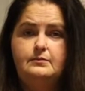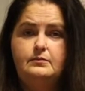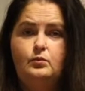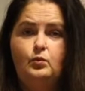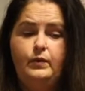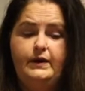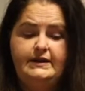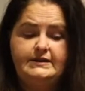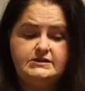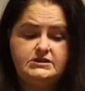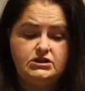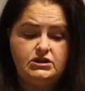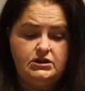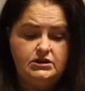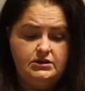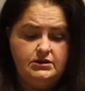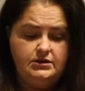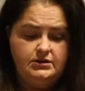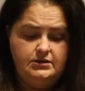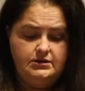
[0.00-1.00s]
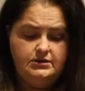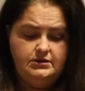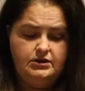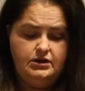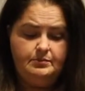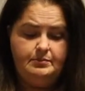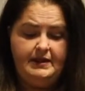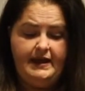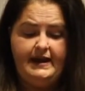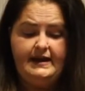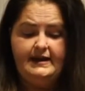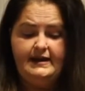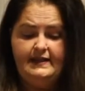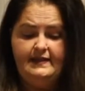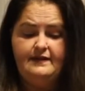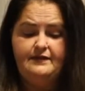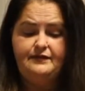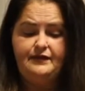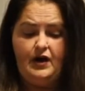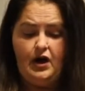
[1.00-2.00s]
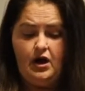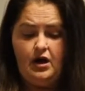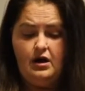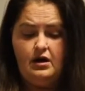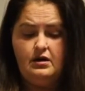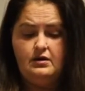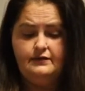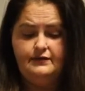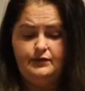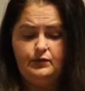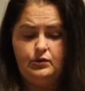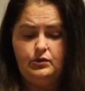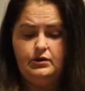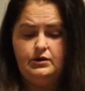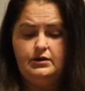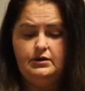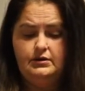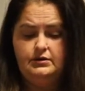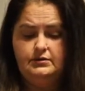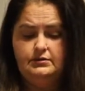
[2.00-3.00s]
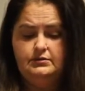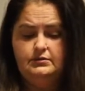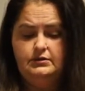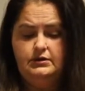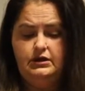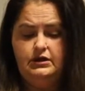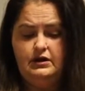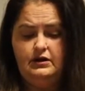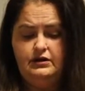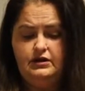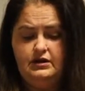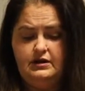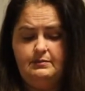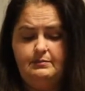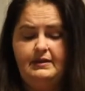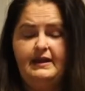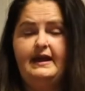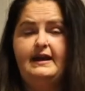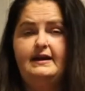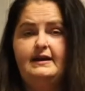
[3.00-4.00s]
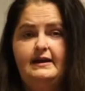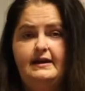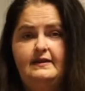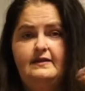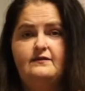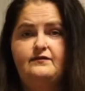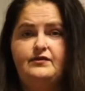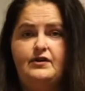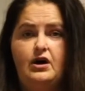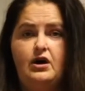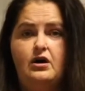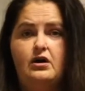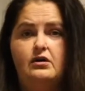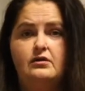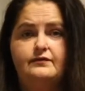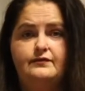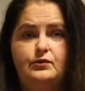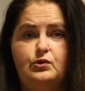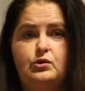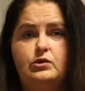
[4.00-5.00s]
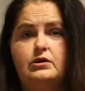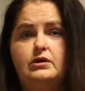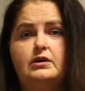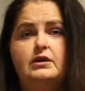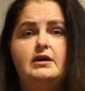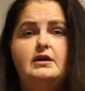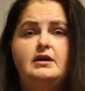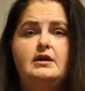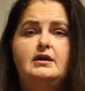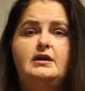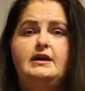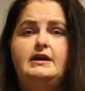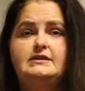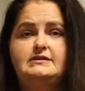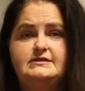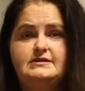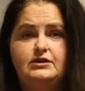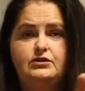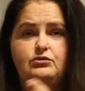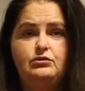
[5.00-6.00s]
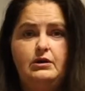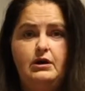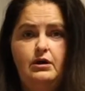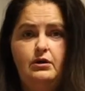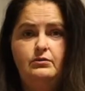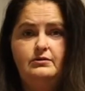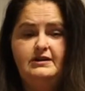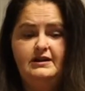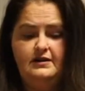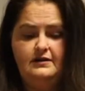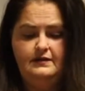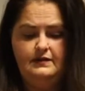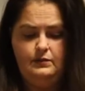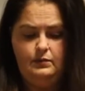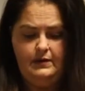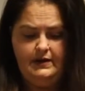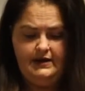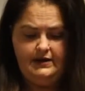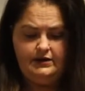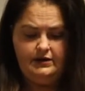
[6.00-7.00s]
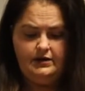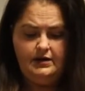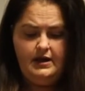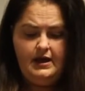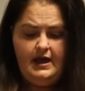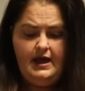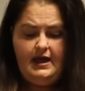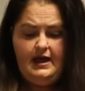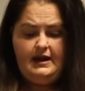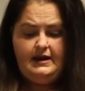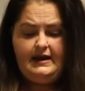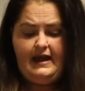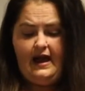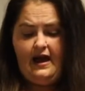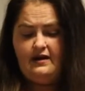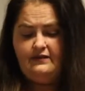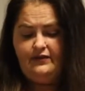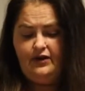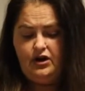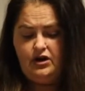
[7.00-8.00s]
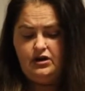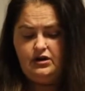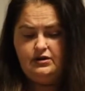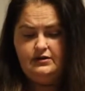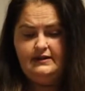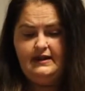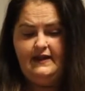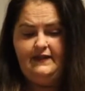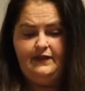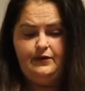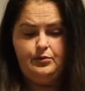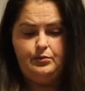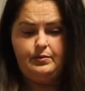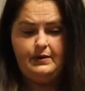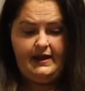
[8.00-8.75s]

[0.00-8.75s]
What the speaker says: winter. You can plant it in the fall for, you know, you can plant it in the fall for it to grow during the winter. Now I've heard that the